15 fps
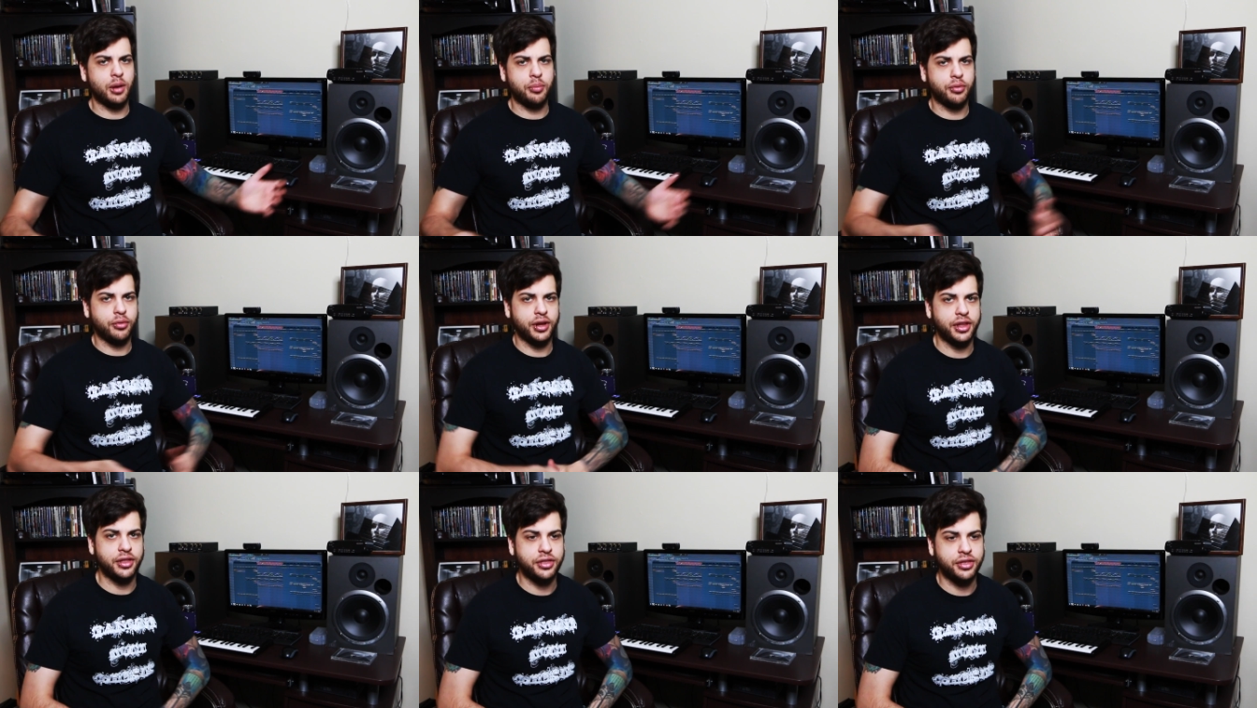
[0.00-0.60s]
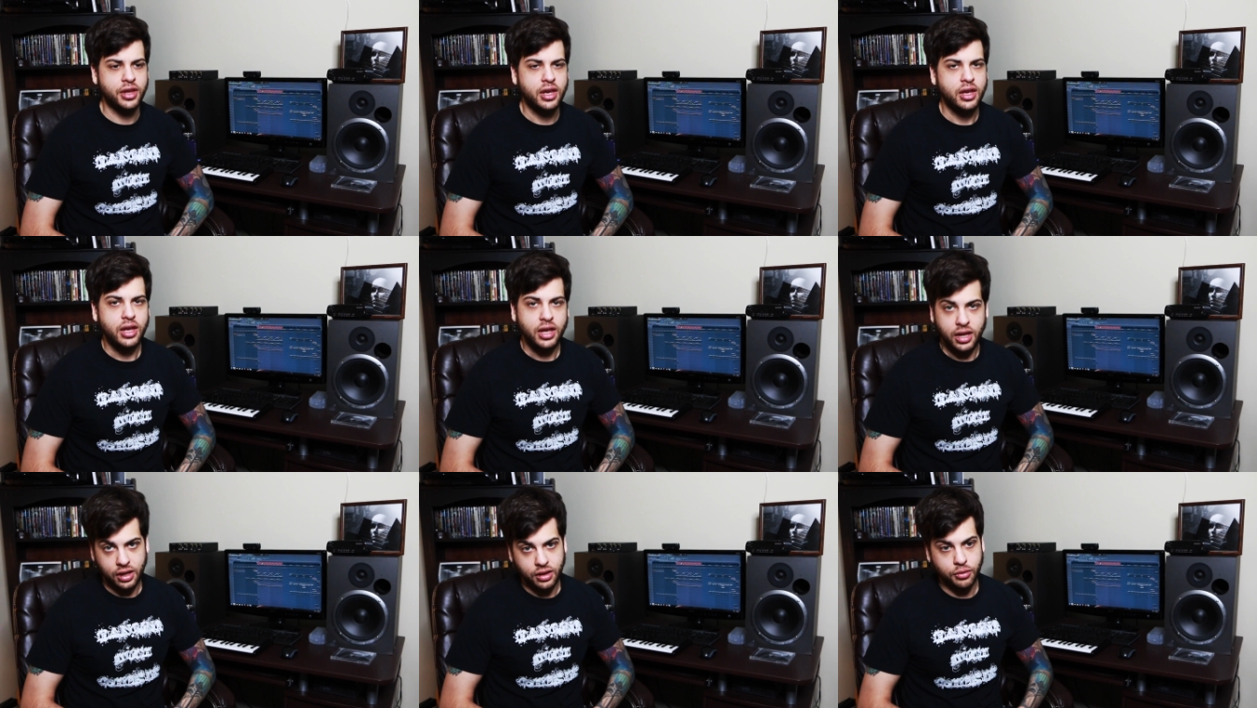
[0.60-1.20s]
up with
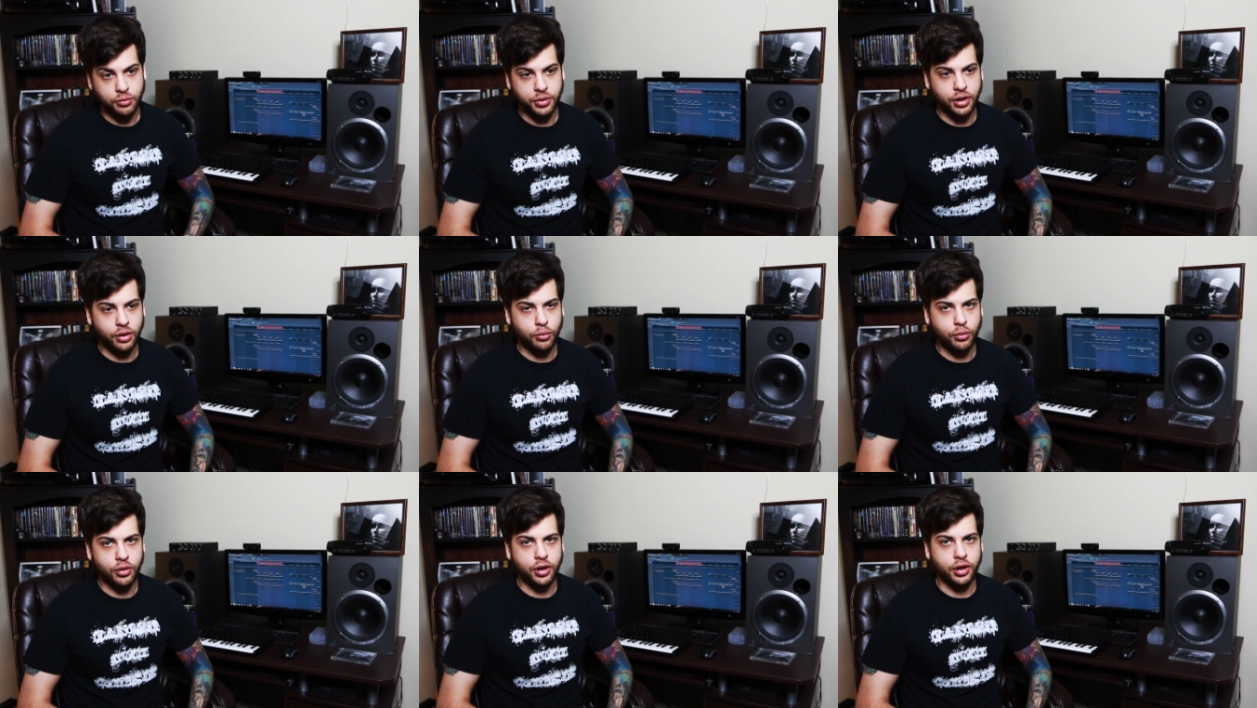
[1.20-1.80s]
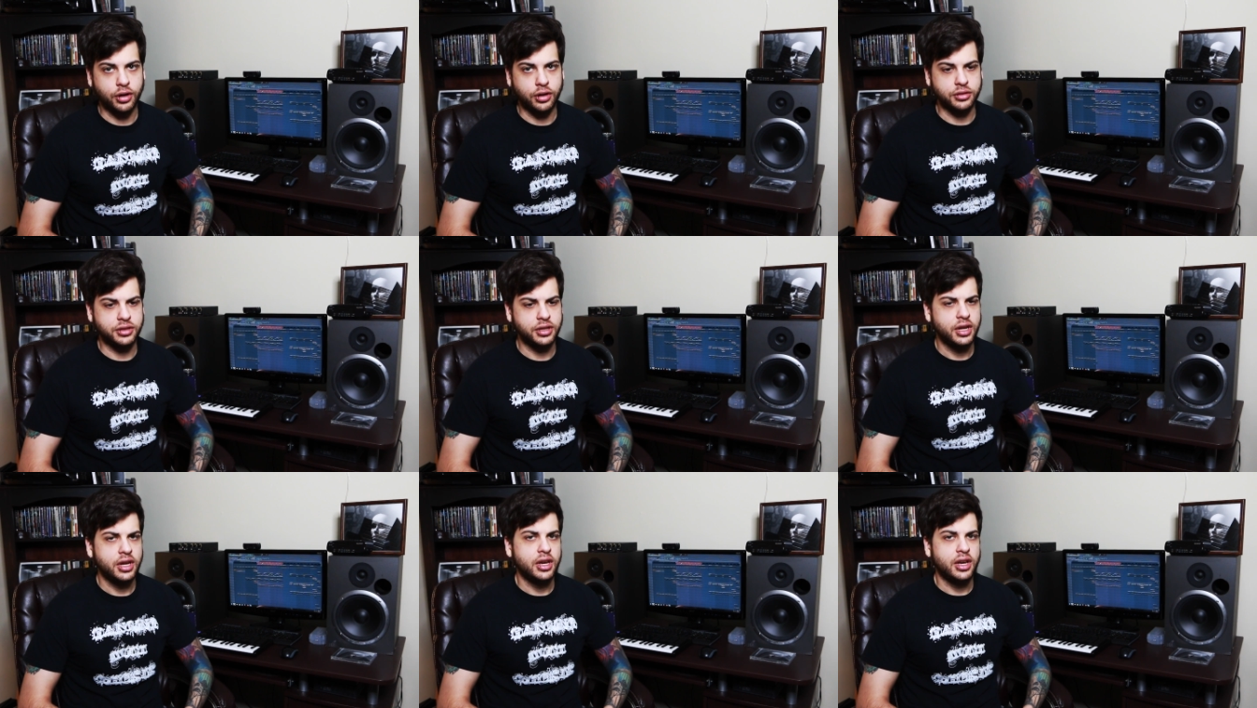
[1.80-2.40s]
in the real world.